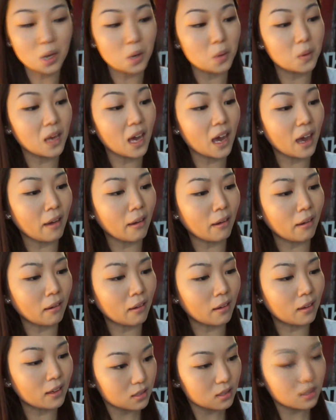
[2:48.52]

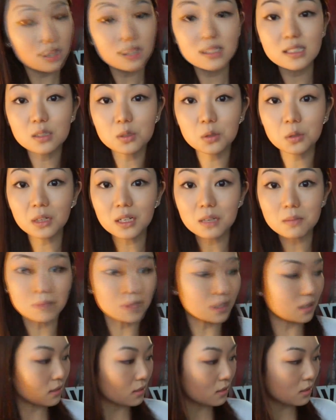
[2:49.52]
Okay. Oh, it's
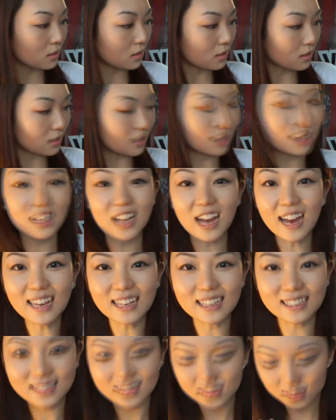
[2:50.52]
treatment.
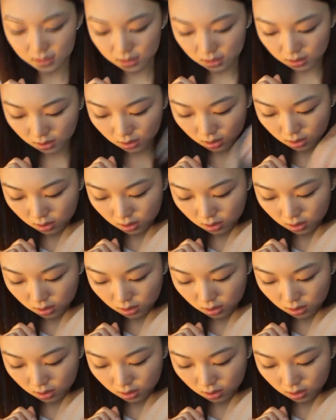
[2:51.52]
Nice.